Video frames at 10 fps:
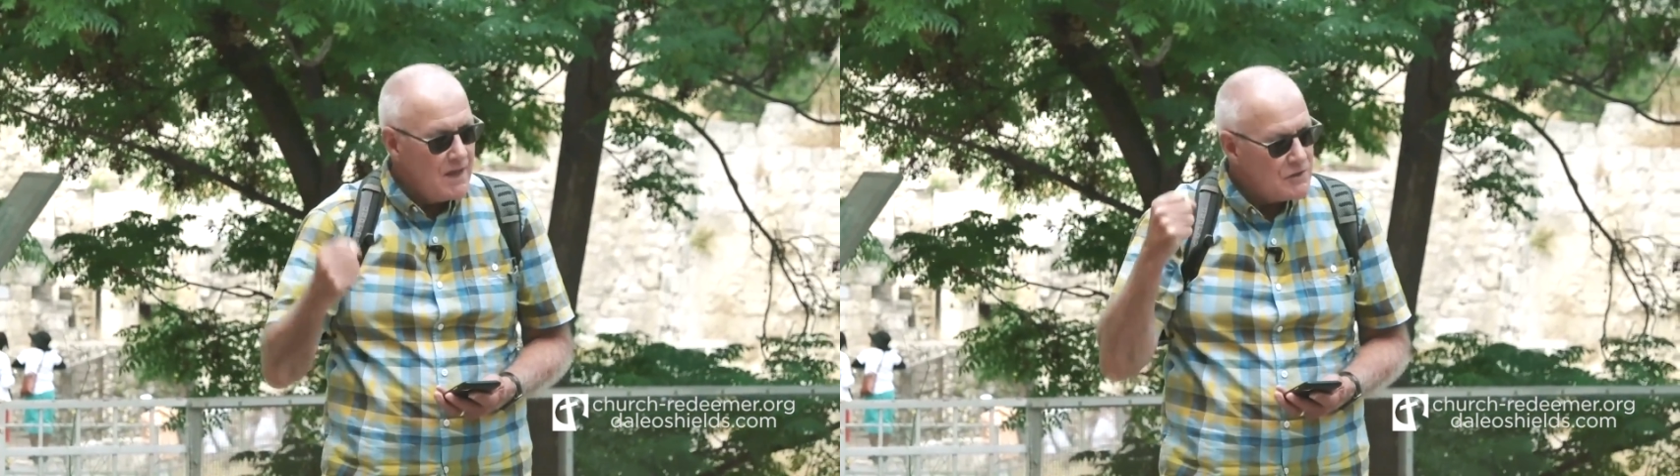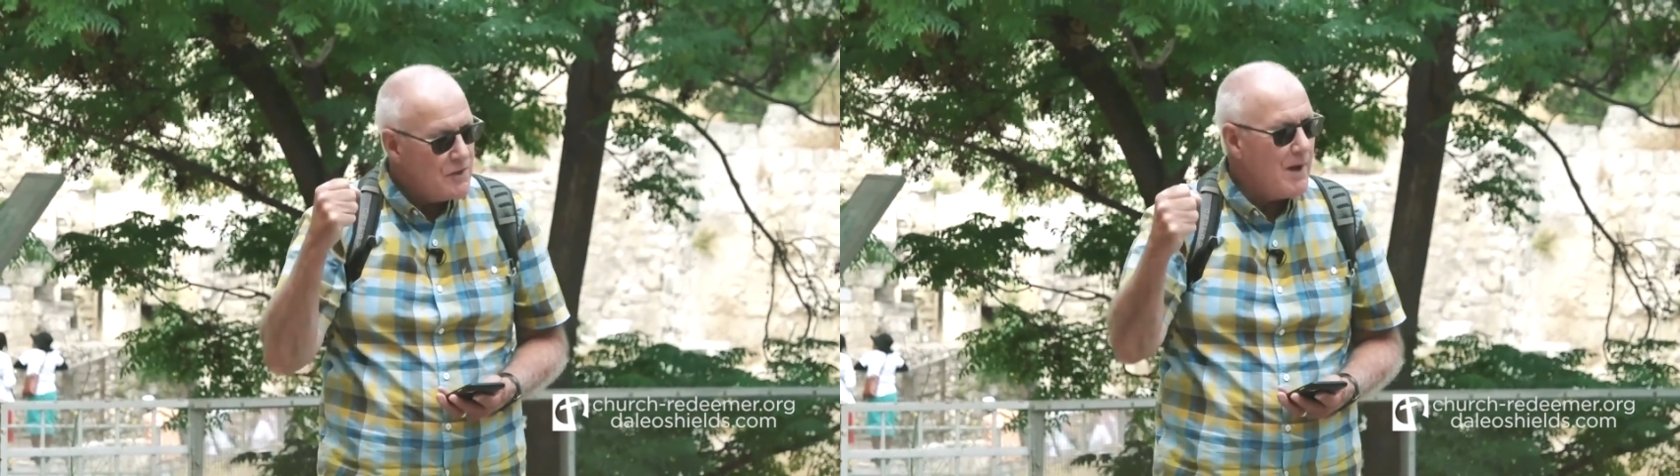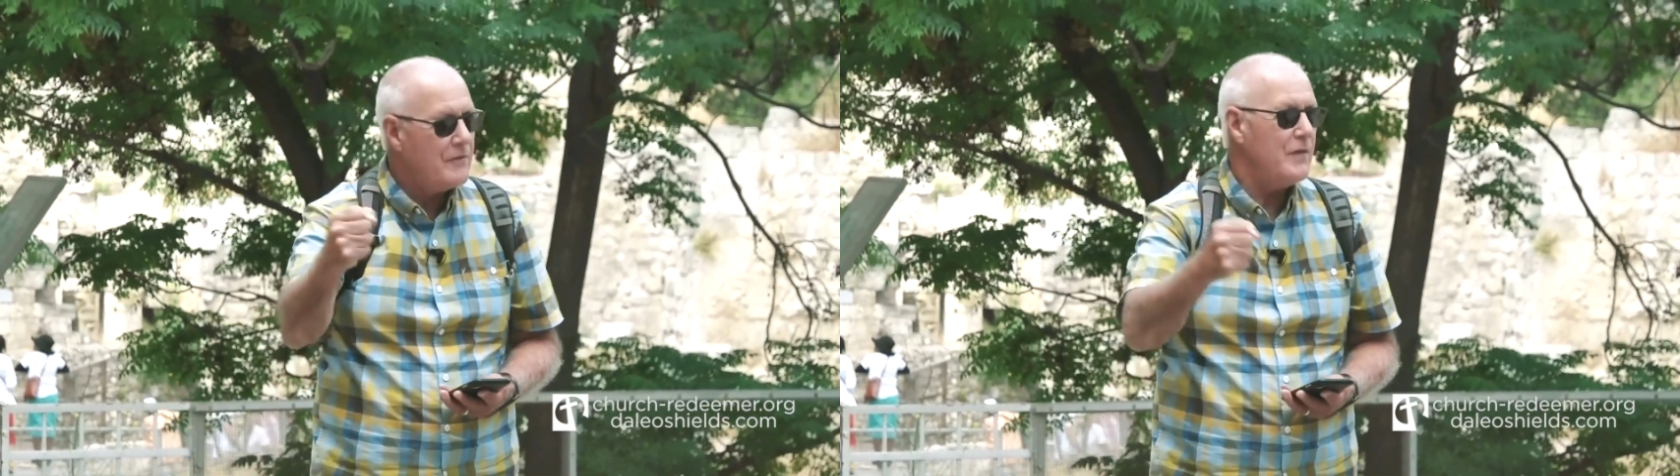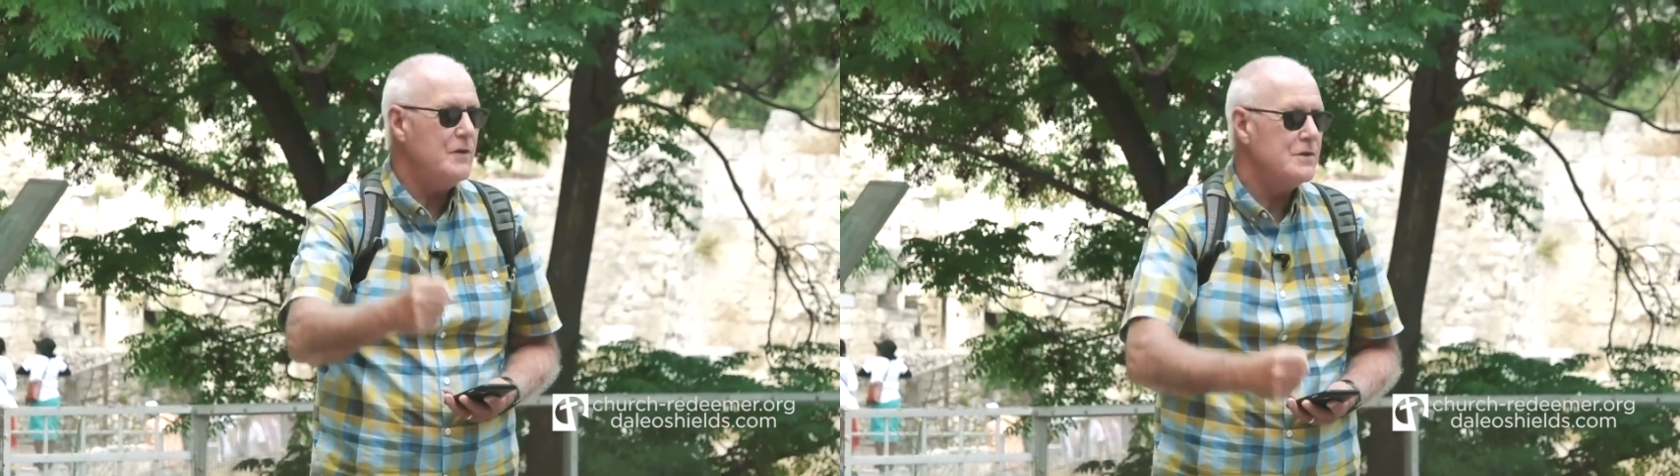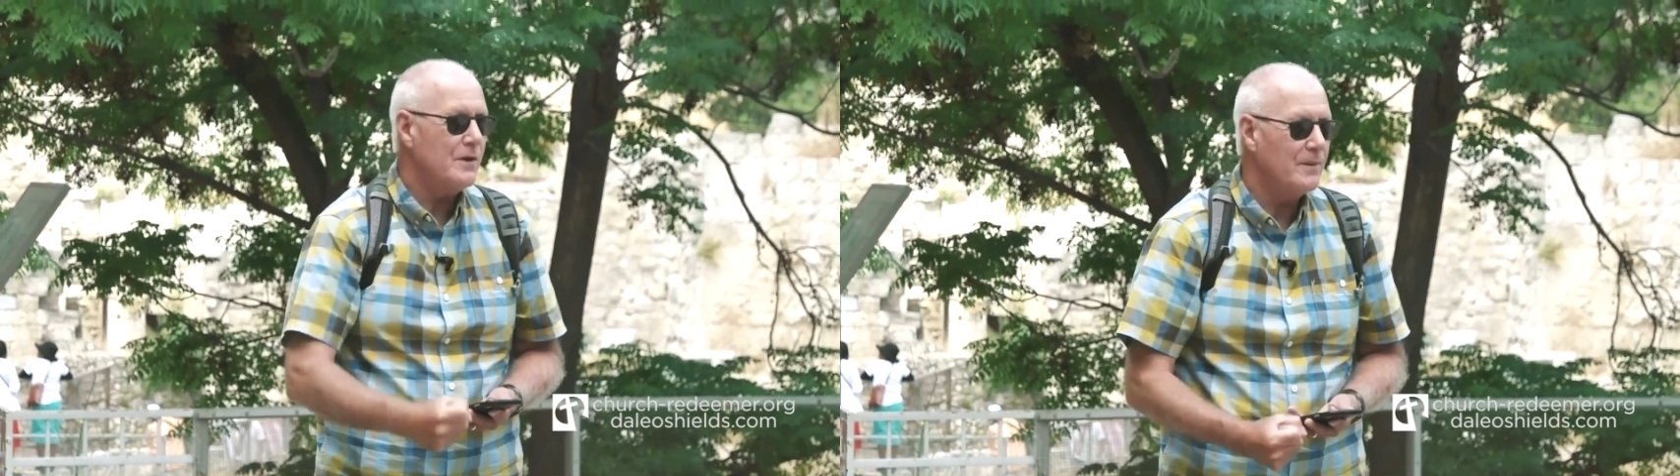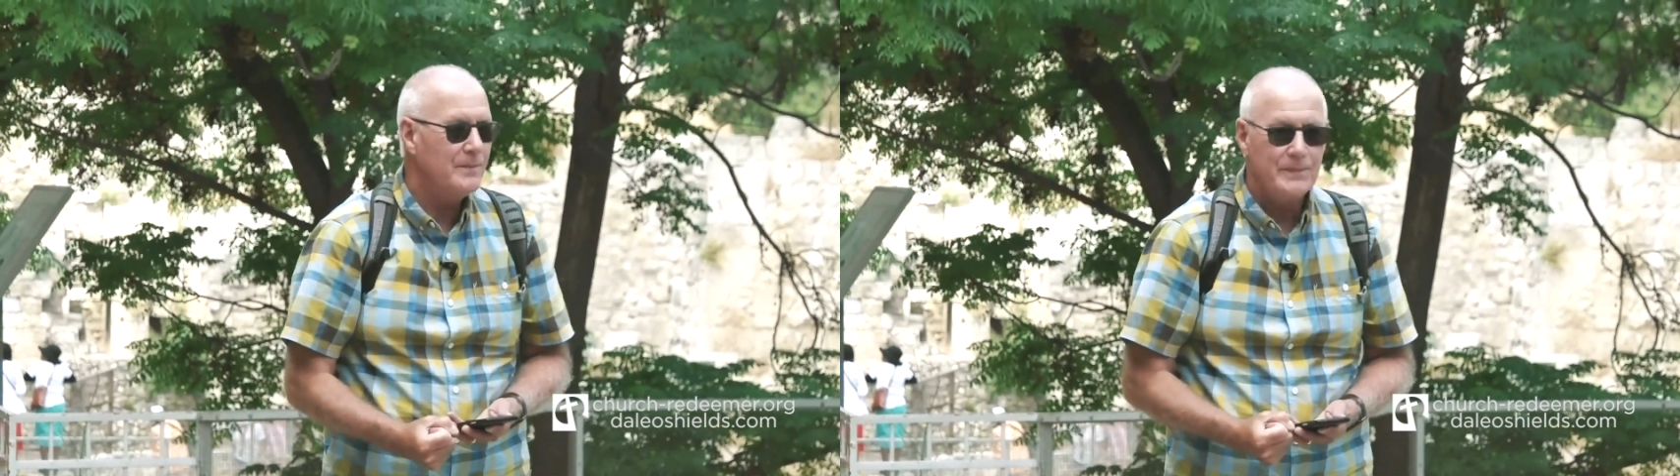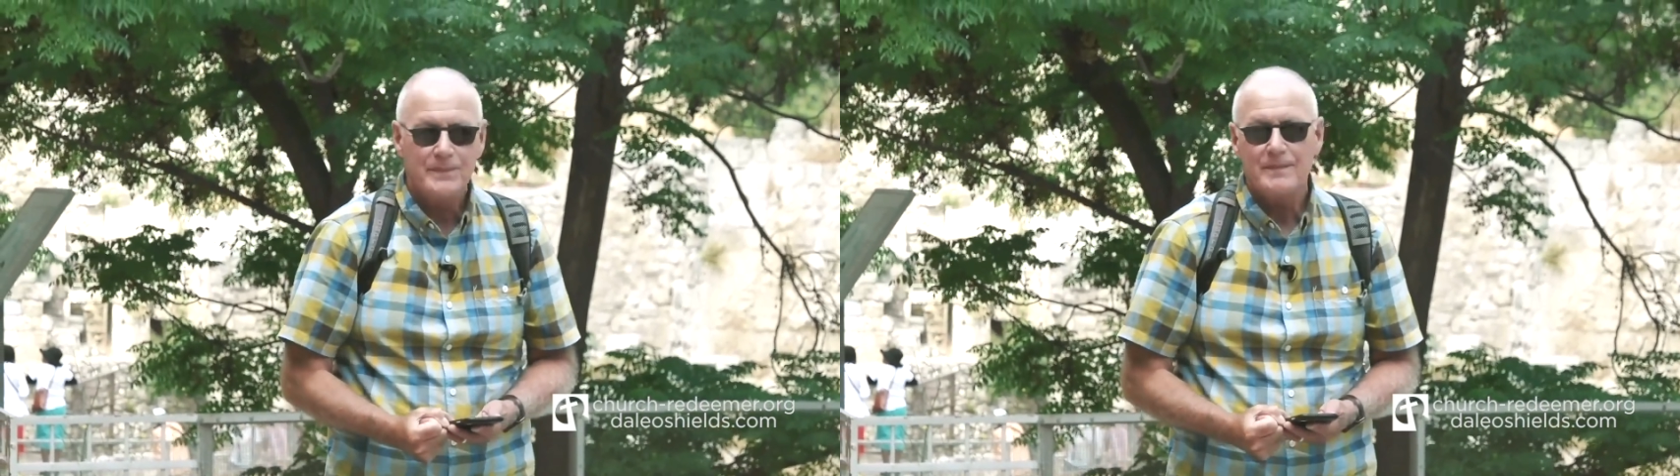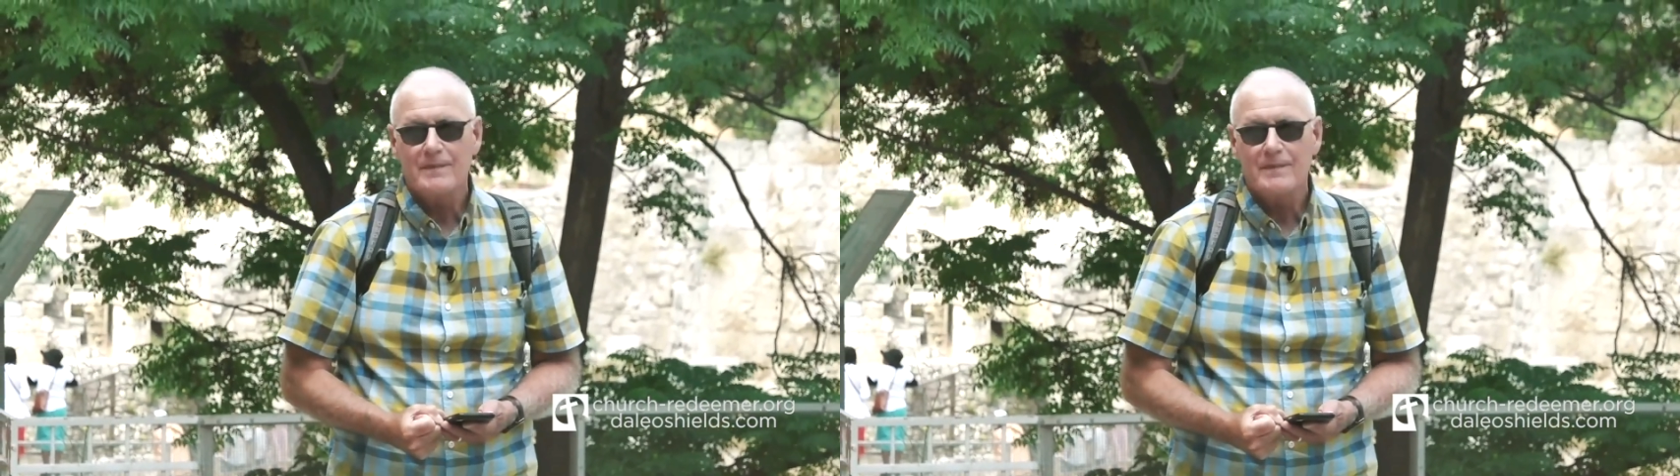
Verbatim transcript: into my future.